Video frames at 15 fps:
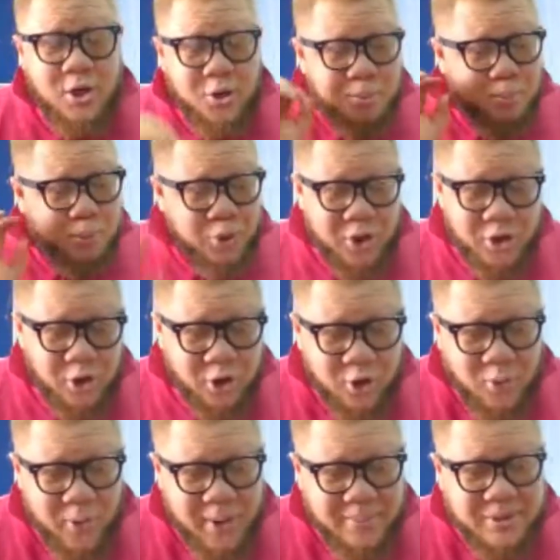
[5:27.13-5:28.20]
Put it on your
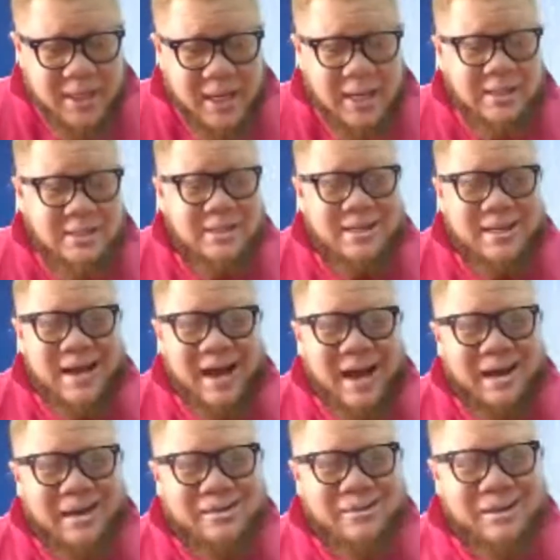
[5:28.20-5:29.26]
website,
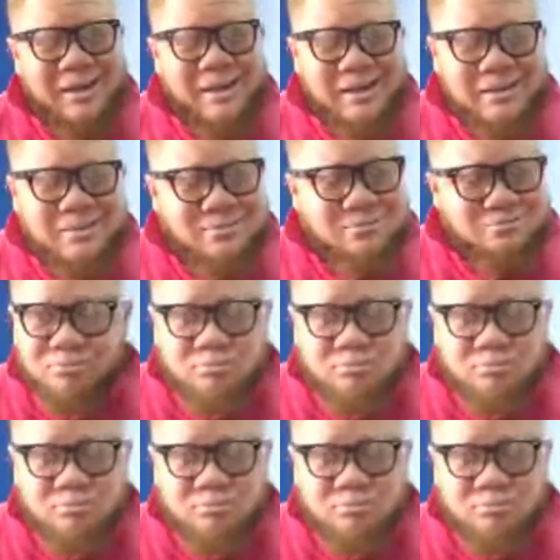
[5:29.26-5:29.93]
and in